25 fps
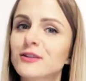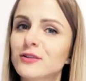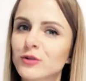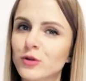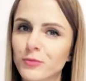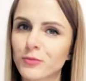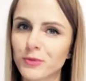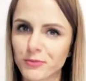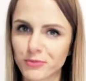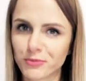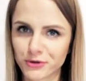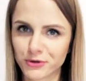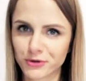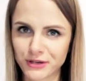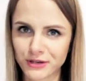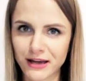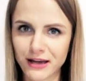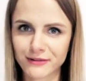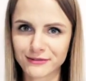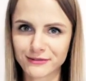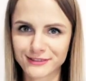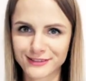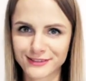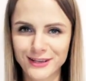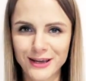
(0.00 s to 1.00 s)
to be
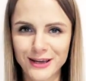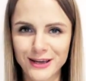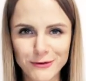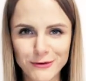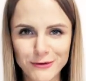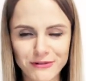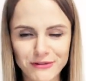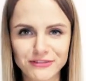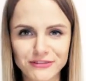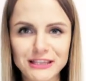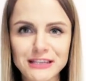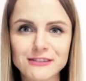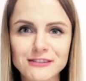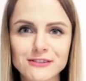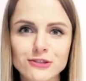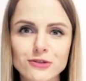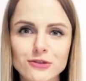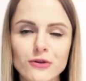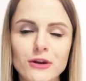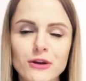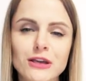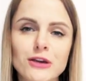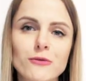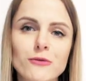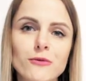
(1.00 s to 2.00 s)
pronounced with these
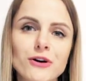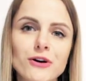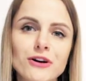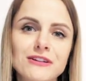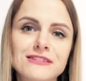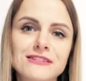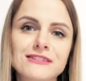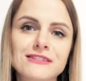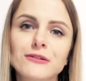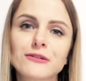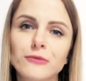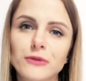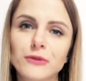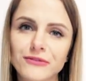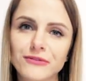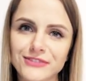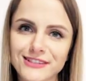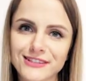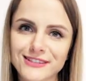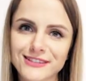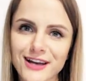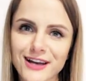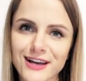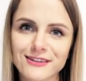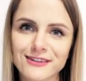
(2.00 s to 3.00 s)
tricky words we've
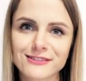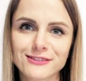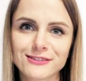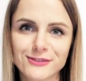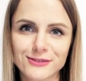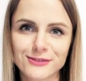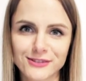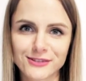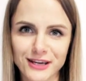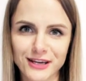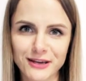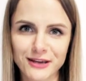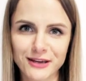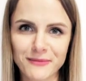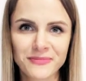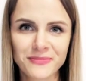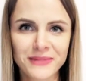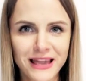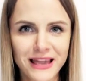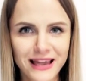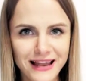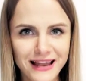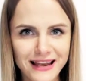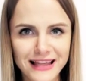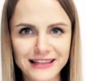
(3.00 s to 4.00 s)
discussed today.
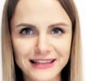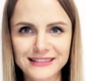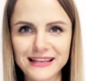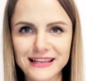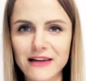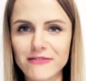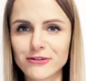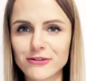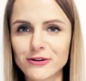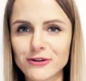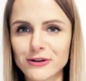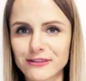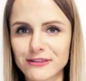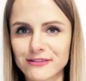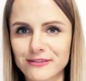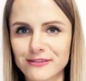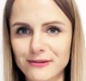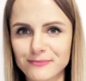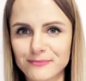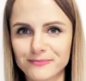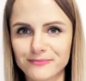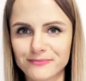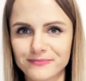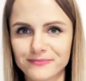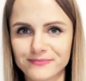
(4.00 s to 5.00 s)
Let's have a look at
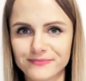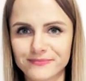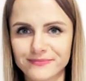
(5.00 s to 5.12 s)
them.